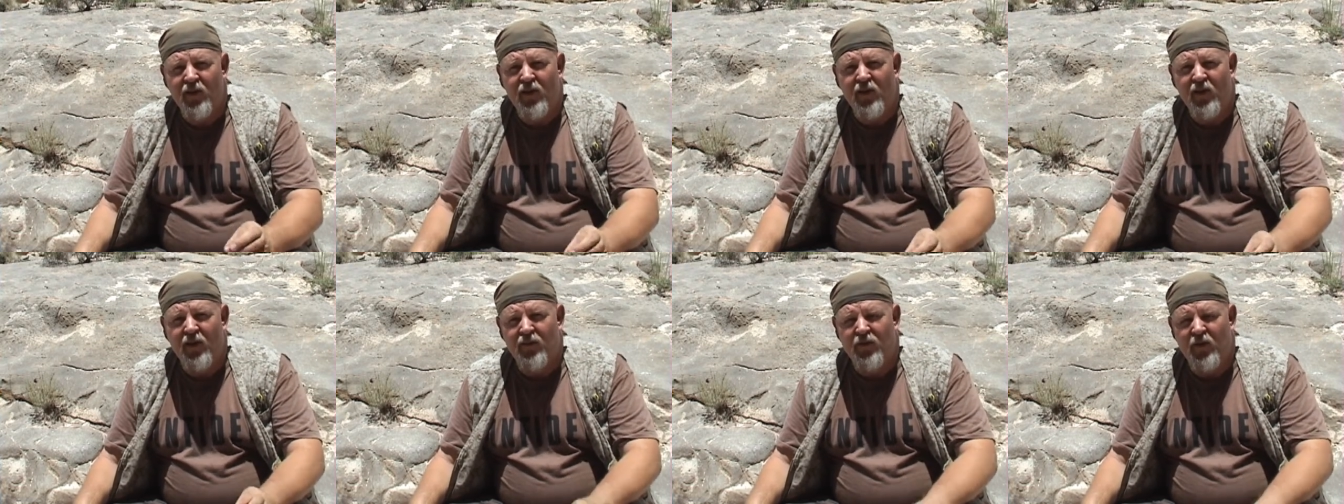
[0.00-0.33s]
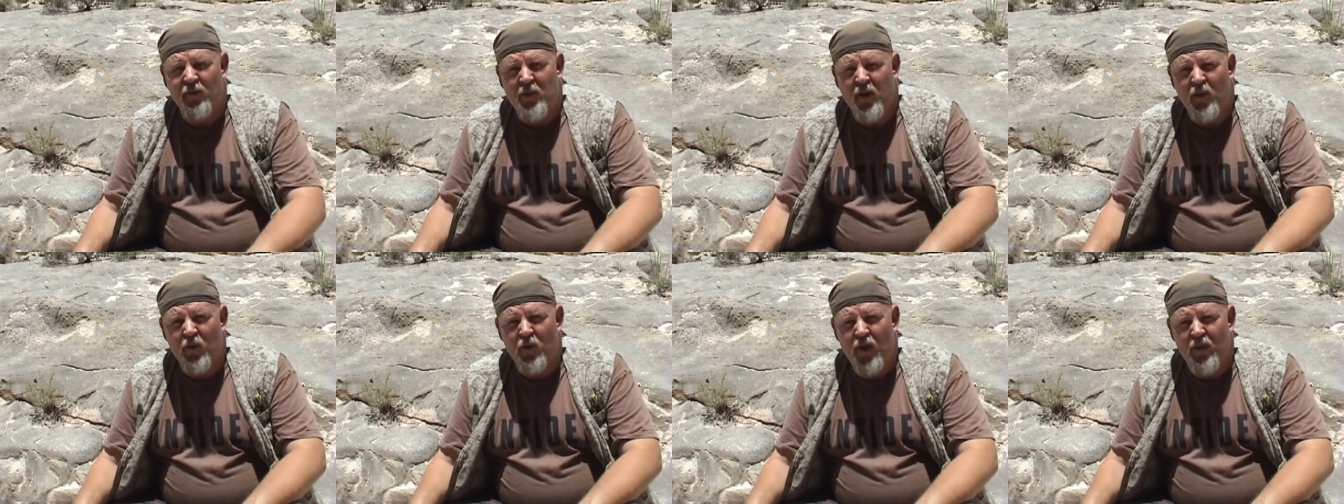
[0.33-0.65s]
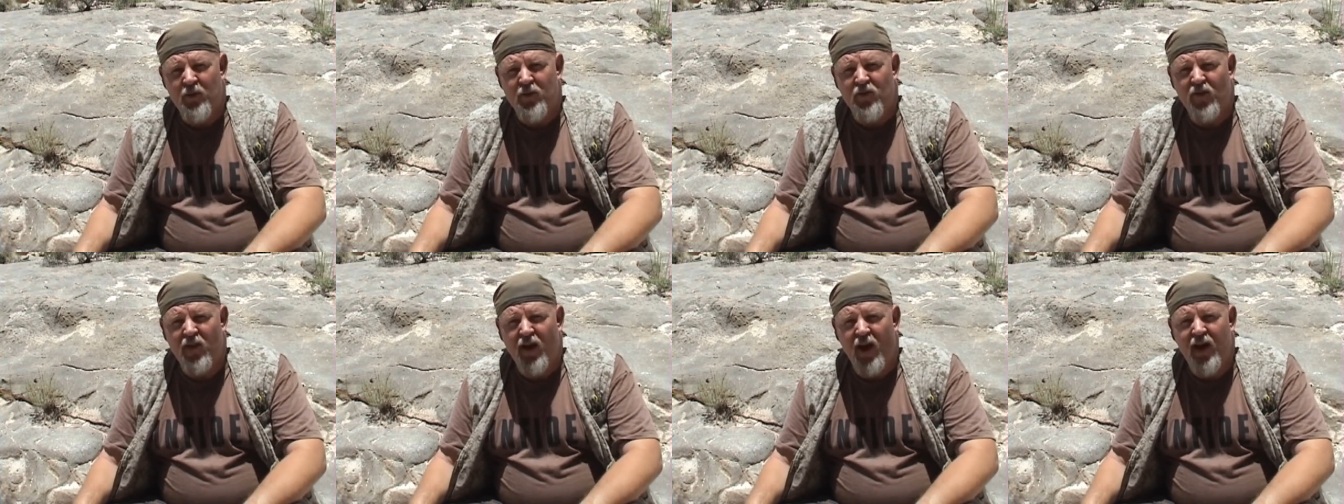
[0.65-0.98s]
uh, from my
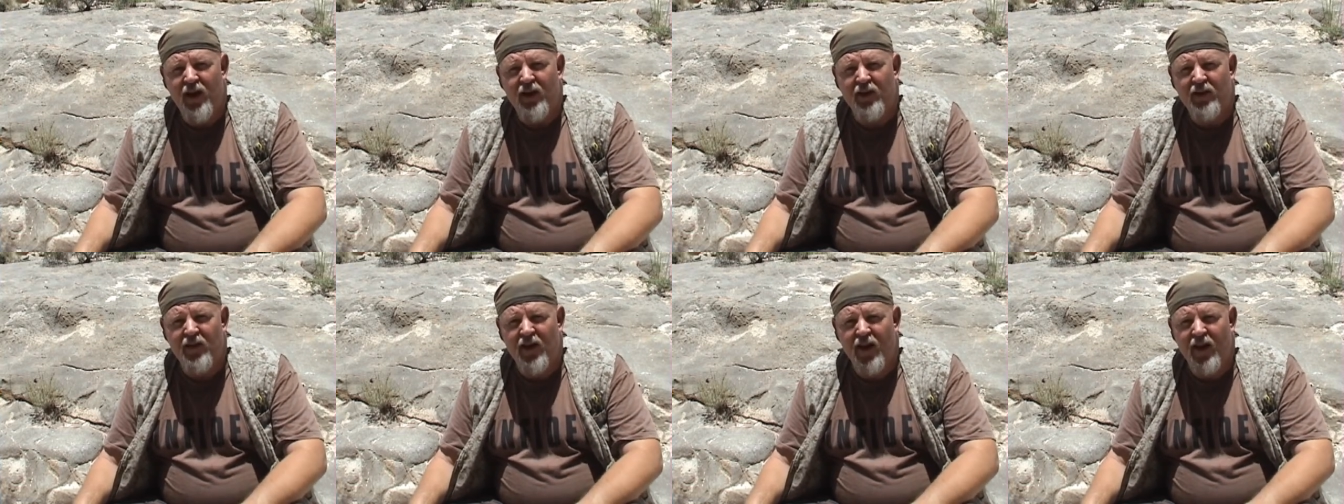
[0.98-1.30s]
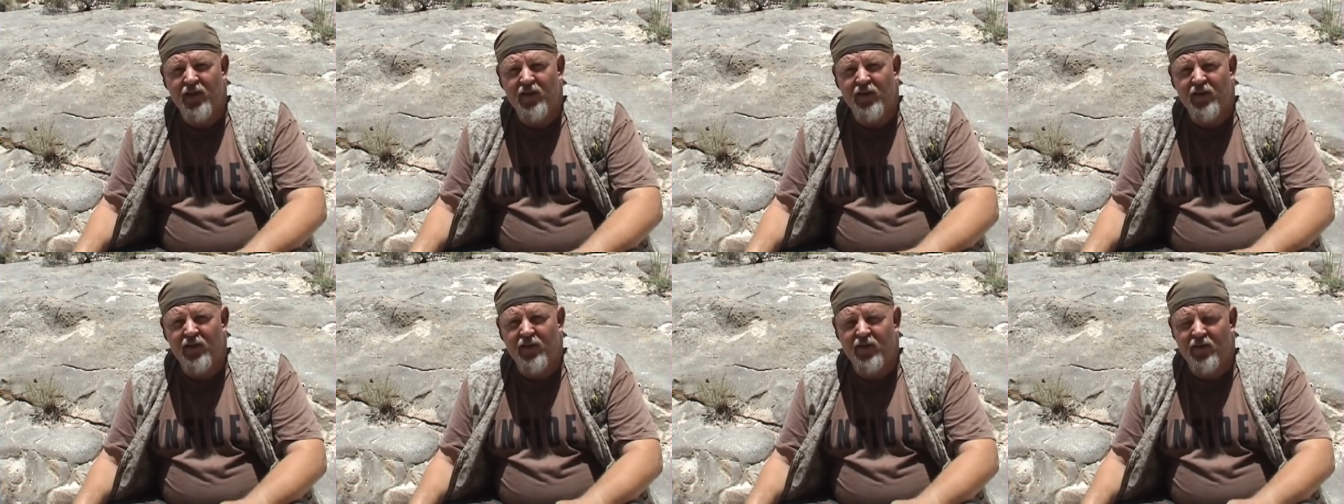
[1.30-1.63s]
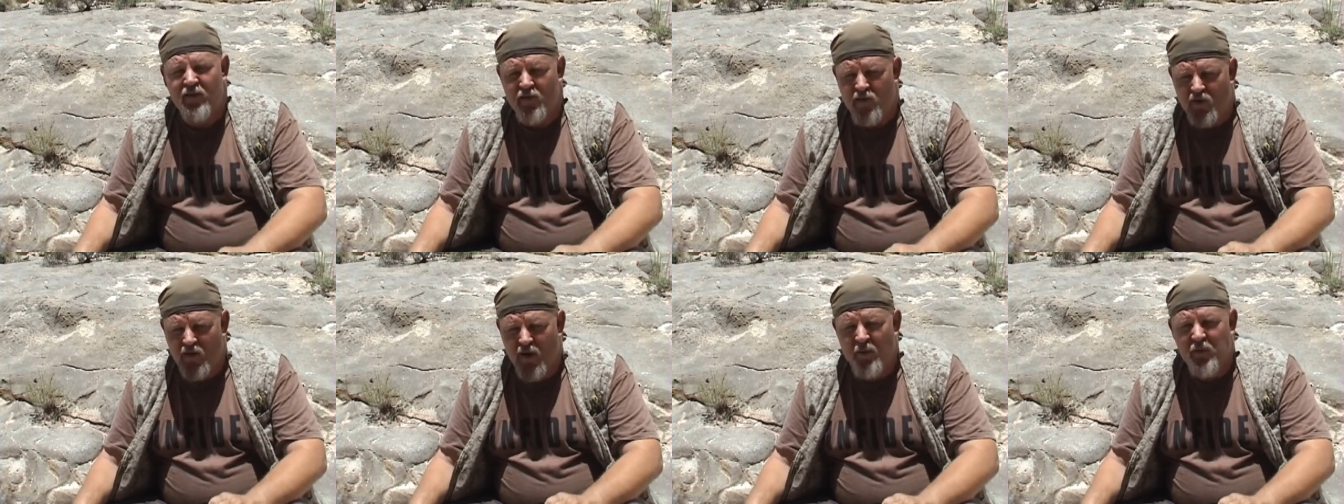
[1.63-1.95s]
website that
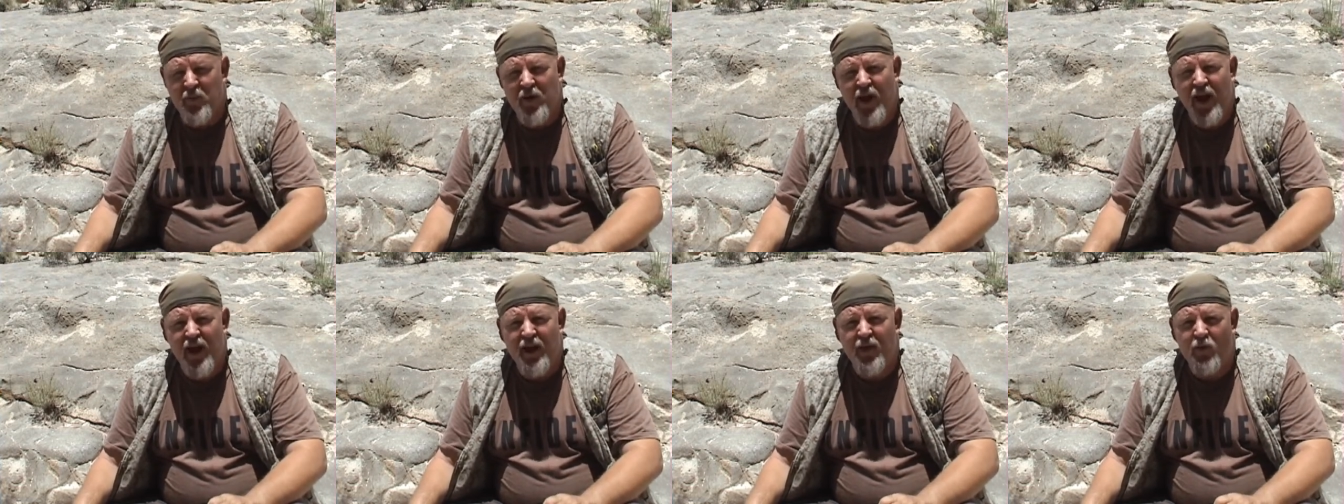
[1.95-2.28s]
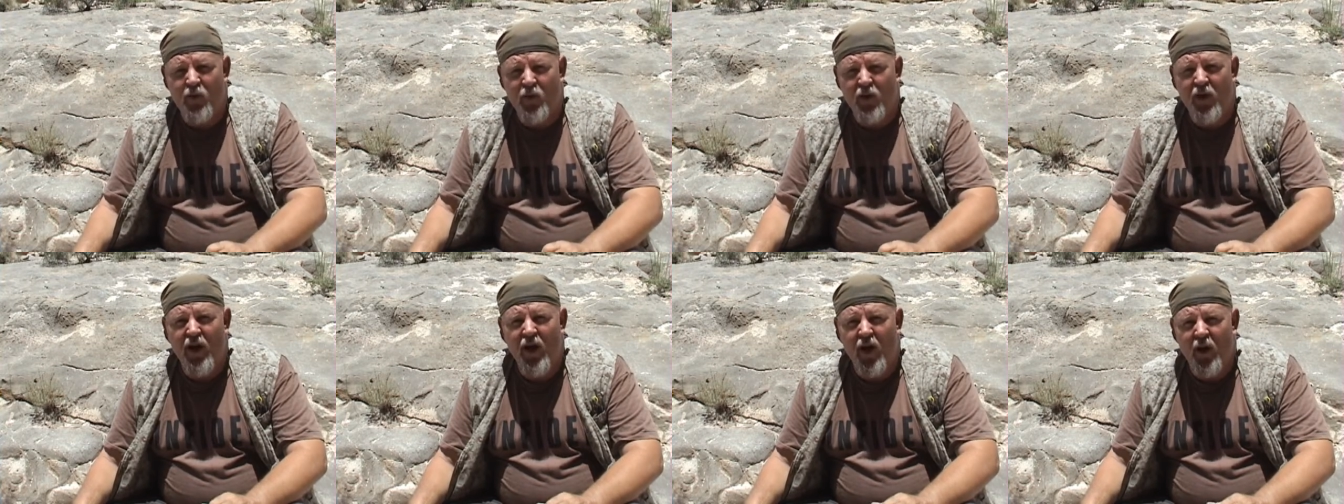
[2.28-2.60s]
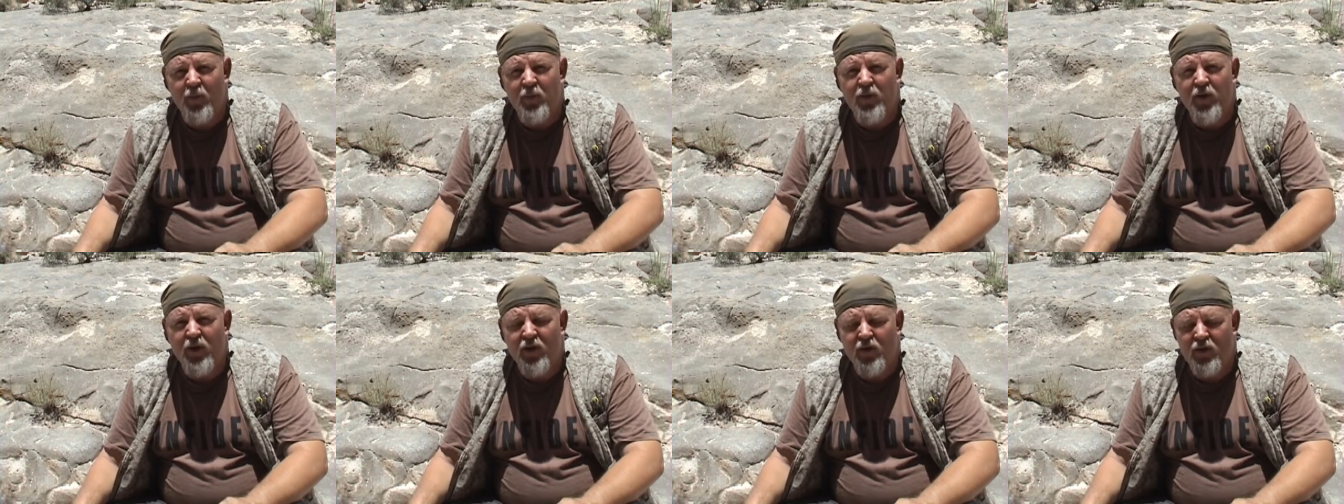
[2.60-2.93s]
someday it will
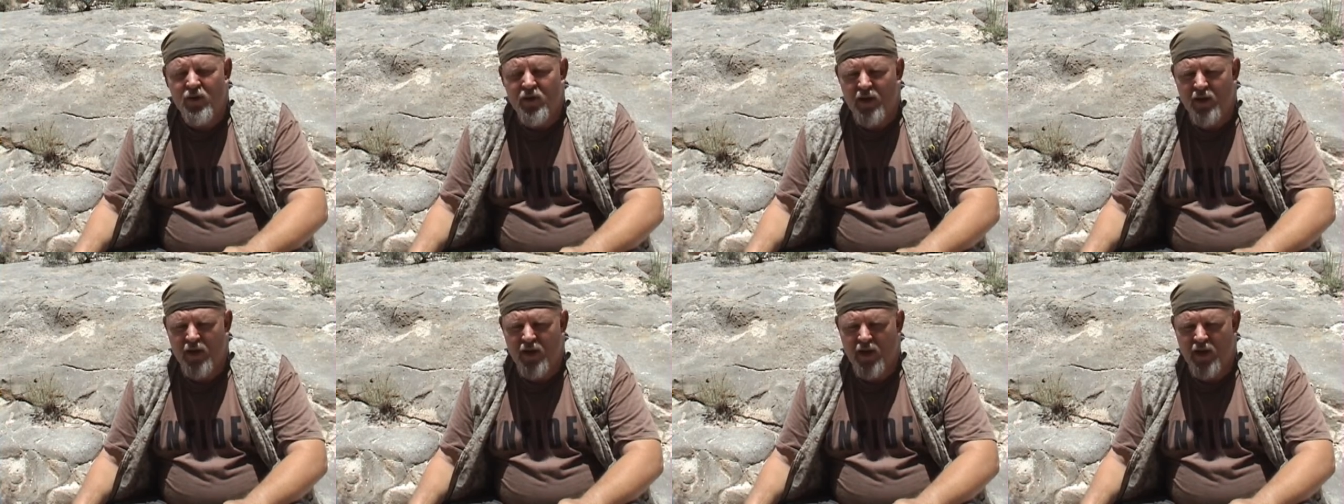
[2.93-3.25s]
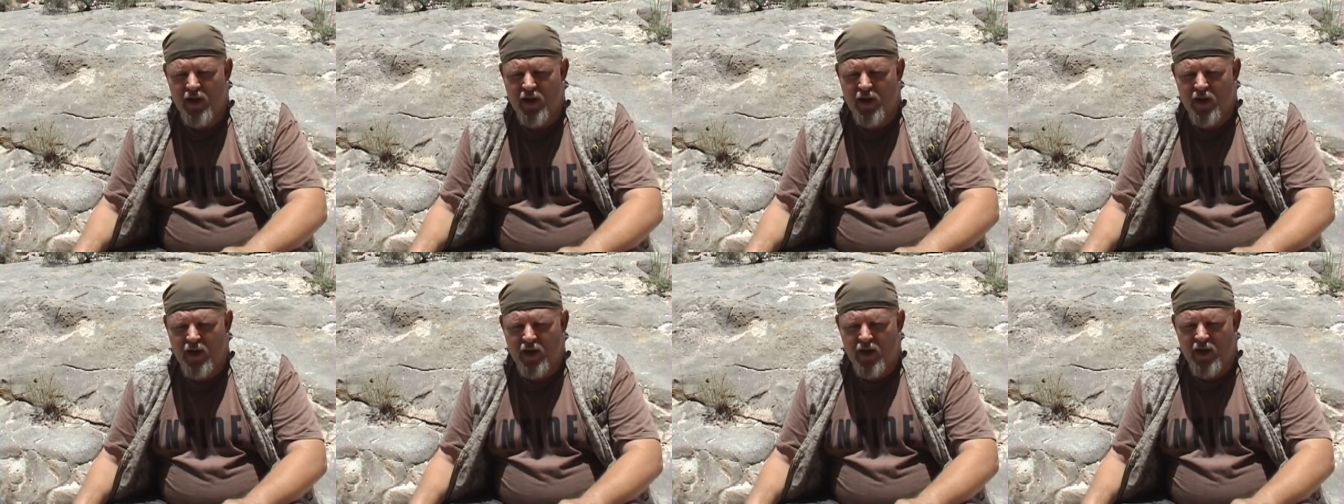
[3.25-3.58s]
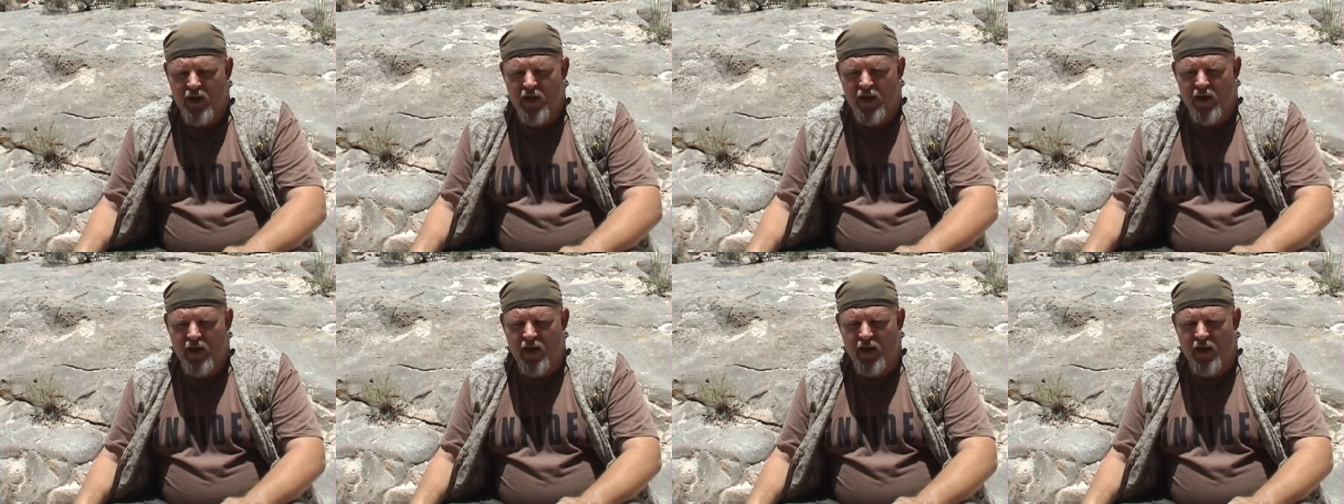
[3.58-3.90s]
help you.
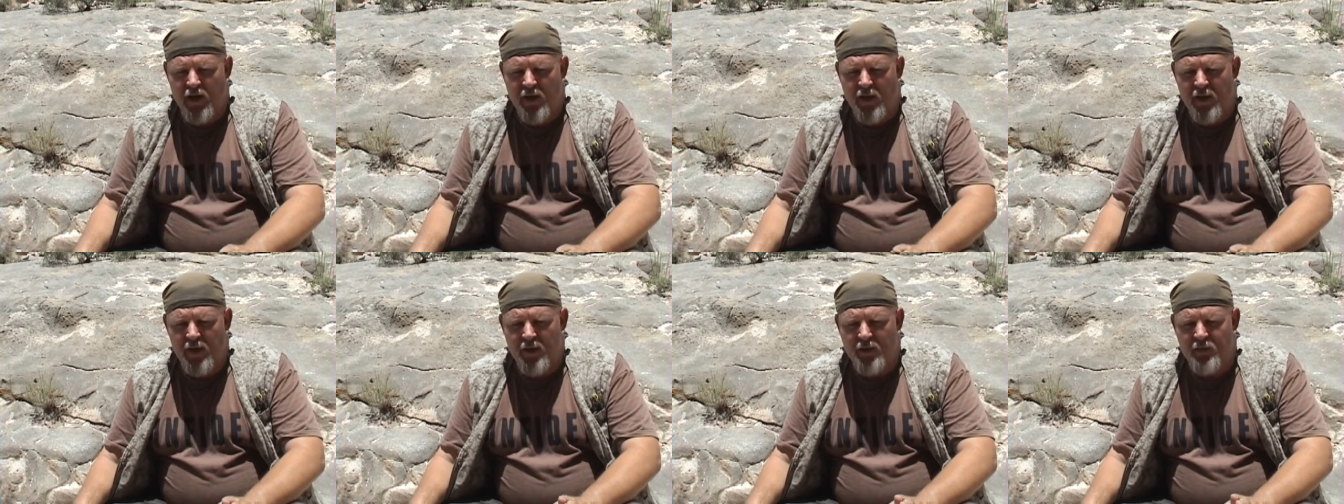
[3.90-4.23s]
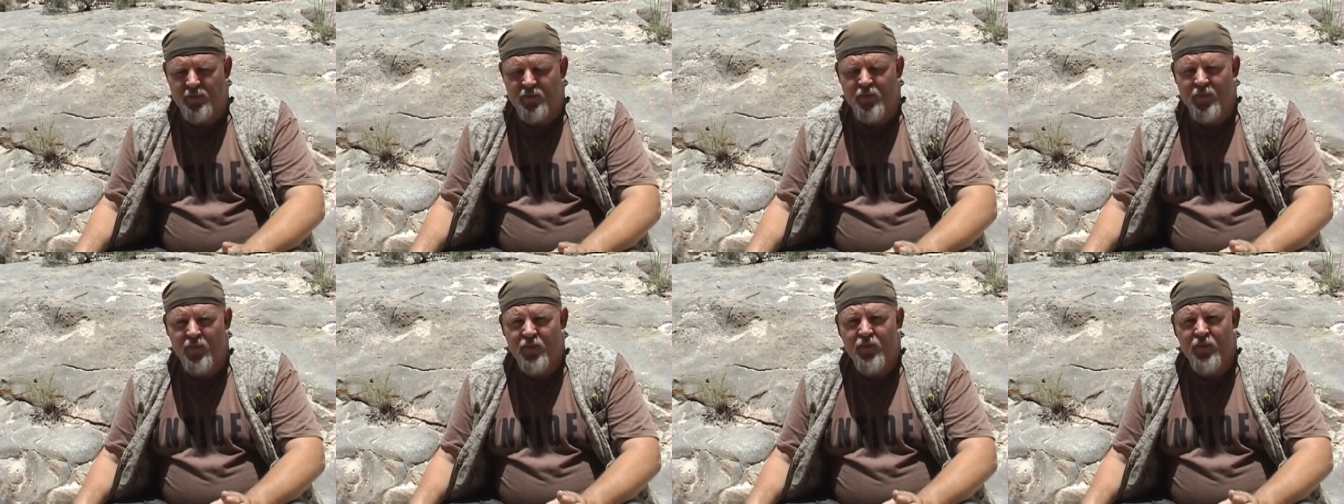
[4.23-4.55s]
Um,